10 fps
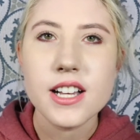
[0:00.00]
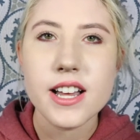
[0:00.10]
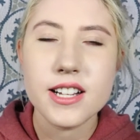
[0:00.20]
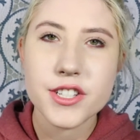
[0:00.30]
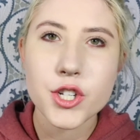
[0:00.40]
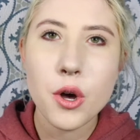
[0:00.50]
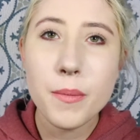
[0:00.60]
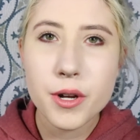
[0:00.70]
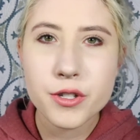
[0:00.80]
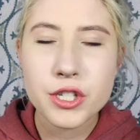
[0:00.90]
It's
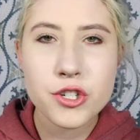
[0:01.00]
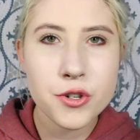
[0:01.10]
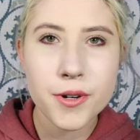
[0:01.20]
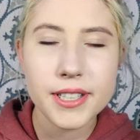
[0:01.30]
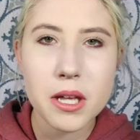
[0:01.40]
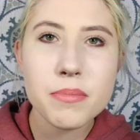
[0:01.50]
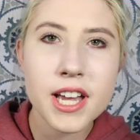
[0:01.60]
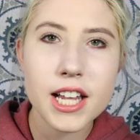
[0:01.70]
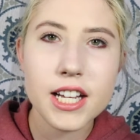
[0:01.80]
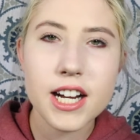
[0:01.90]
almost true to lip
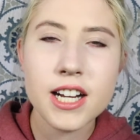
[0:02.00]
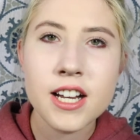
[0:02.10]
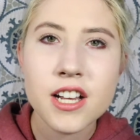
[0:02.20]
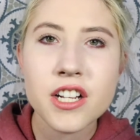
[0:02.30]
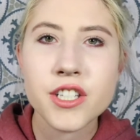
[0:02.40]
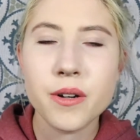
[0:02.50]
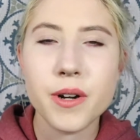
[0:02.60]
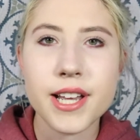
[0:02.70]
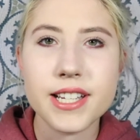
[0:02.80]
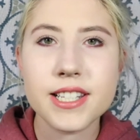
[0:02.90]
color, so
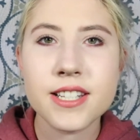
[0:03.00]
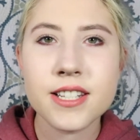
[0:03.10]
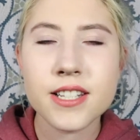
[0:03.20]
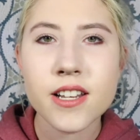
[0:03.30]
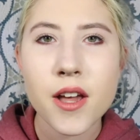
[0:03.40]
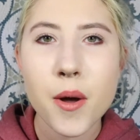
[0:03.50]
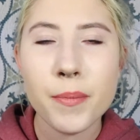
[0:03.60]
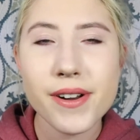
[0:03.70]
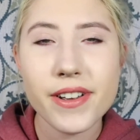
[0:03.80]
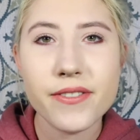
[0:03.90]
it's
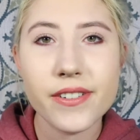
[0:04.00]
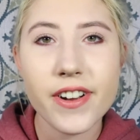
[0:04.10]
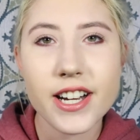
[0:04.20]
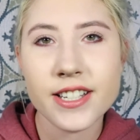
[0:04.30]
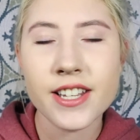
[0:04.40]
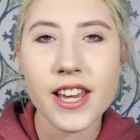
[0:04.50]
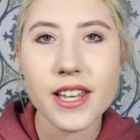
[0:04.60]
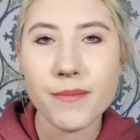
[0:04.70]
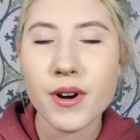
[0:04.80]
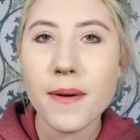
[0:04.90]
perfect for fair
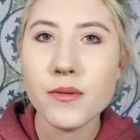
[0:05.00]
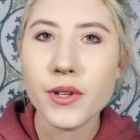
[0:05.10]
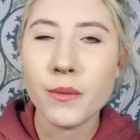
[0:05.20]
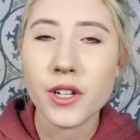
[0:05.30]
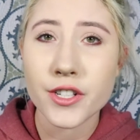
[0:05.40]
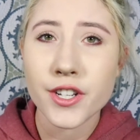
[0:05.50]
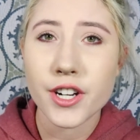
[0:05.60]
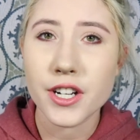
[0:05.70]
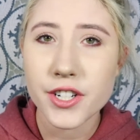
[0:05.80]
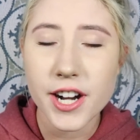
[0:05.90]
skin. Probably looks
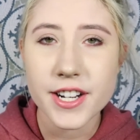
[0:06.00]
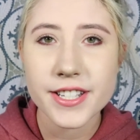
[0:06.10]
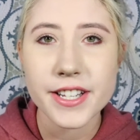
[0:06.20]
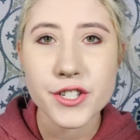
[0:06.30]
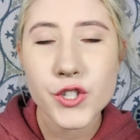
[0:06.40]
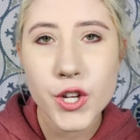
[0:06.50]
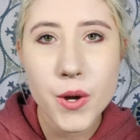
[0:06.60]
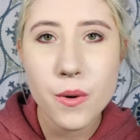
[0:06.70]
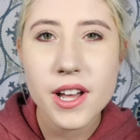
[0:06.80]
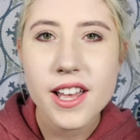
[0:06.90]
good on darker skin
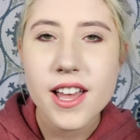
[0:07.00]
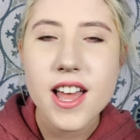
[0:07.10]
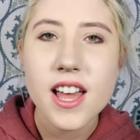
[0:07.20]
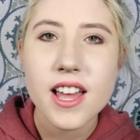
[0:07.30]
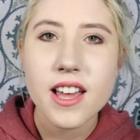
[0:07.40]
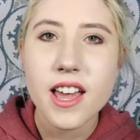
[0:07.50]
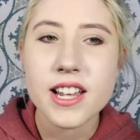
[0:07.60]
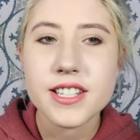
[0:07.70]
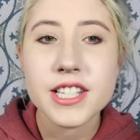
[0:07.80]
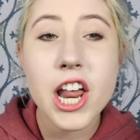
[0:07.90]
too.
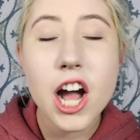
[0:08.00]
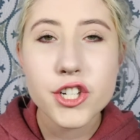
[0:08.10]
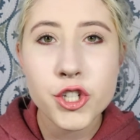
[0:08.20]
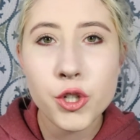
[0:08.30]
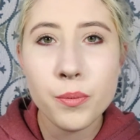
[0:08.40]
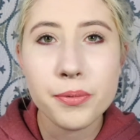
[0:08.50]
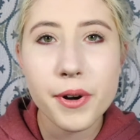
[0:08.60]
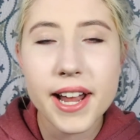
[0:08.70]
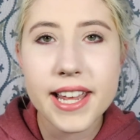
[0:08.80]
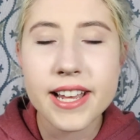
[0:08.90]
It's not too
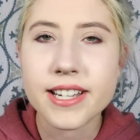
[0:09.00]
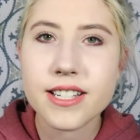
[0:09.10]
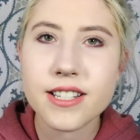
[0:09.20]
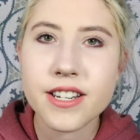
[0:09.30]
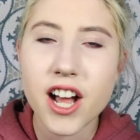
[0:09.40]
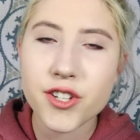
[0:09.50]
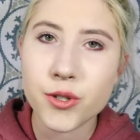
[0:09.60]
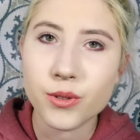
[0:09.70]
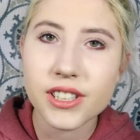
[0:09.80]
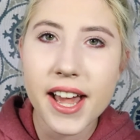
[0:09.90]
bright and it's not
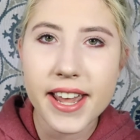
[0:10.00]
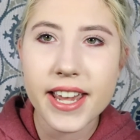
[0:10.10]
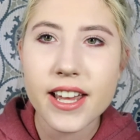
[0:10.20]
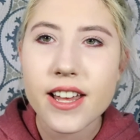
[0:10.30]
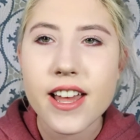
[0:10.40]
too light.